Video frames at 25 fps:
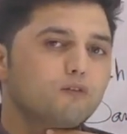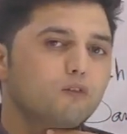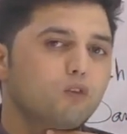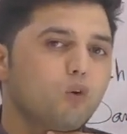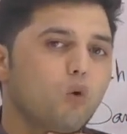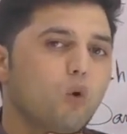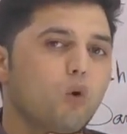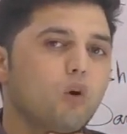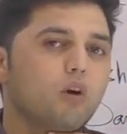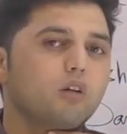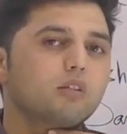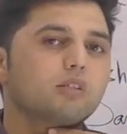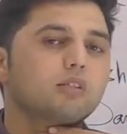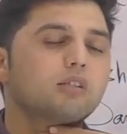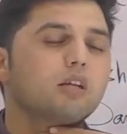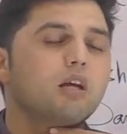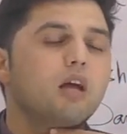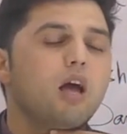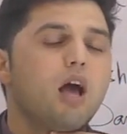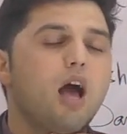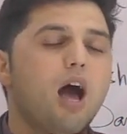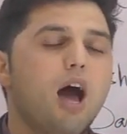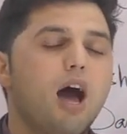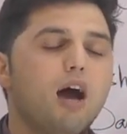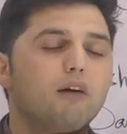cords
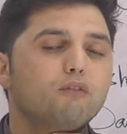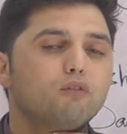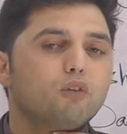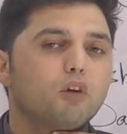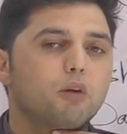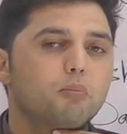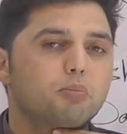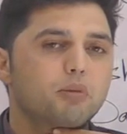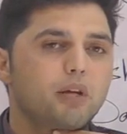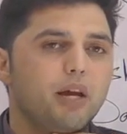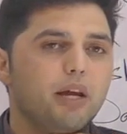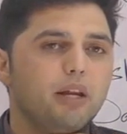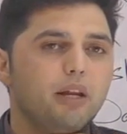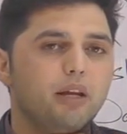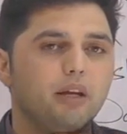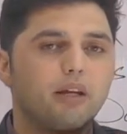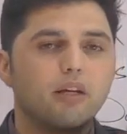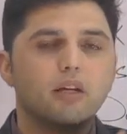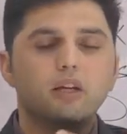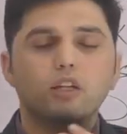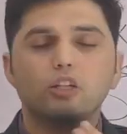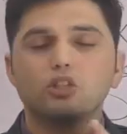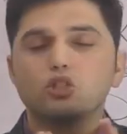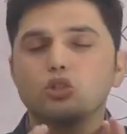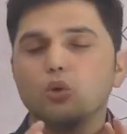are
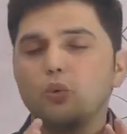vibrating.